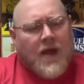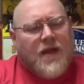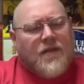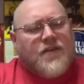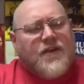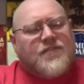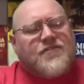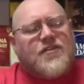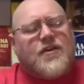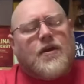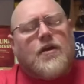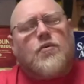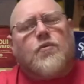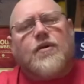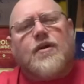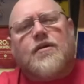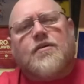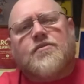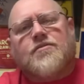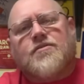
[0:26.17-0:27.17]
This here
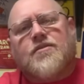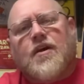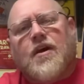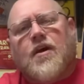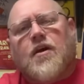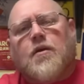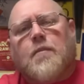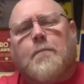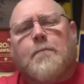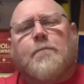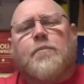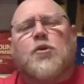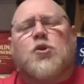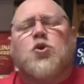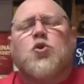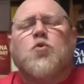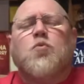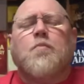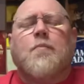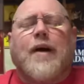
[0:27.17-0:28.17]
is their
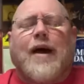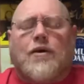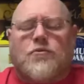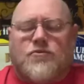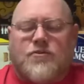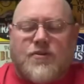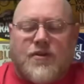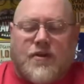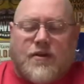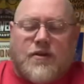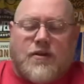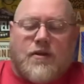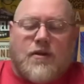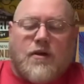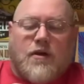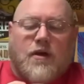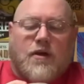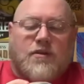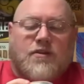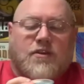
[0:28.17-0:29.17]
Blue Mountain
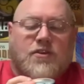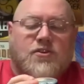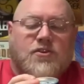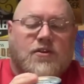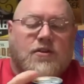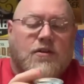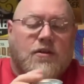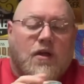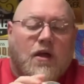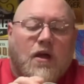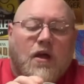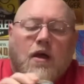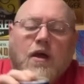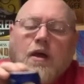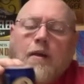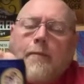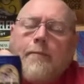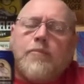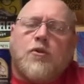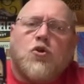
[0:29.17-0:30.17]
Edition,
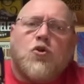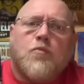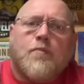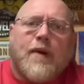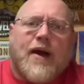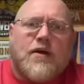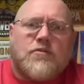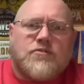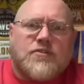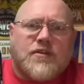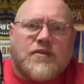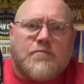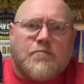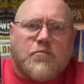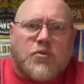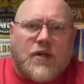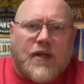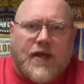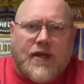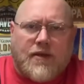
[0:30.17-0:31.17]
Blue Mountain
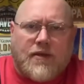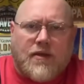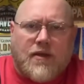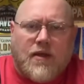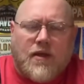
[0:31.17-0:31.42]
Blend.